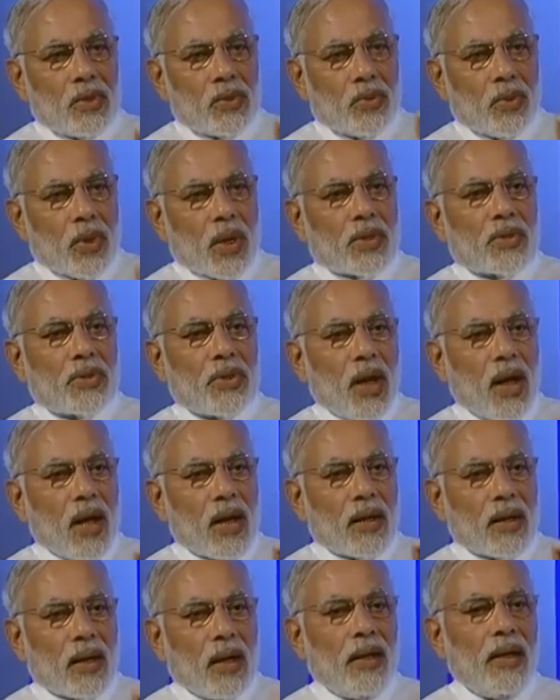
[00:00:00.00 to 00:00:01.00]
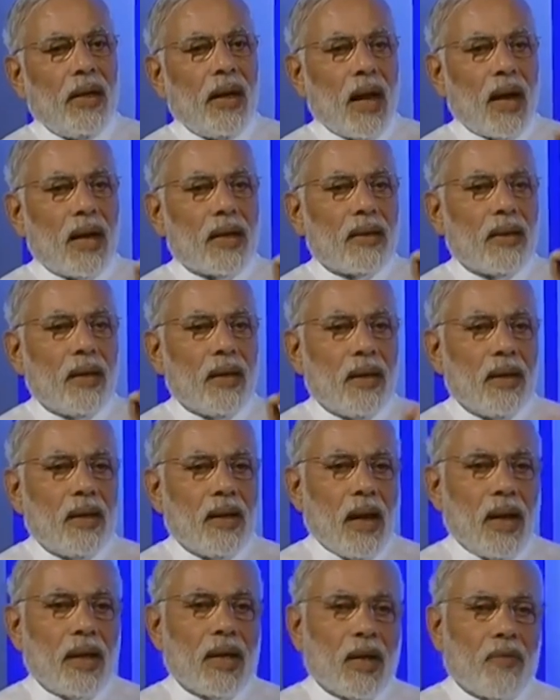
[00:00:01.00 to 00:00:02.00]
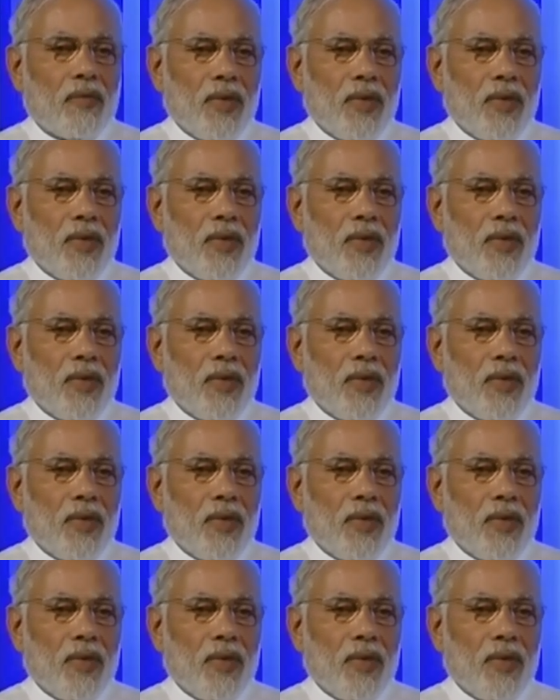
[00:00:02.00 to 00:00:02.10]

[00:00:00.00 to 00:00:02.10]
Suraksha Kalyan, under